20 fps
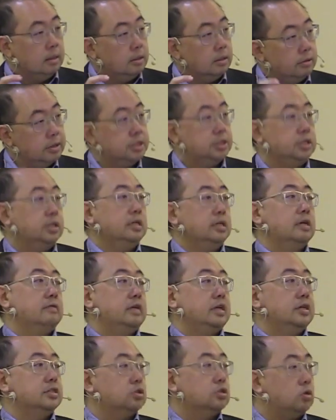Christian
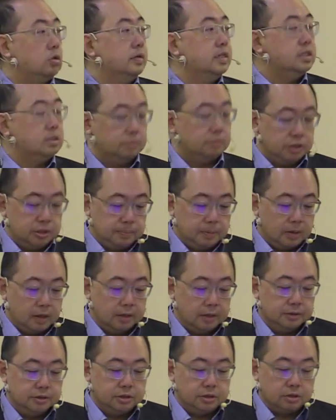living is always a
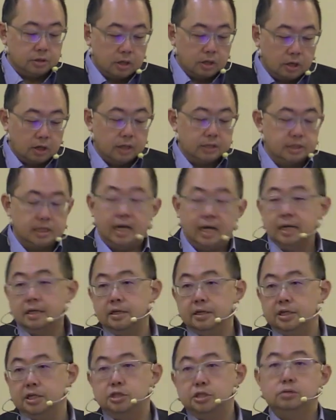response to God's
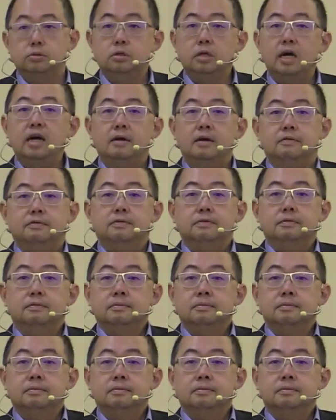unconditional love,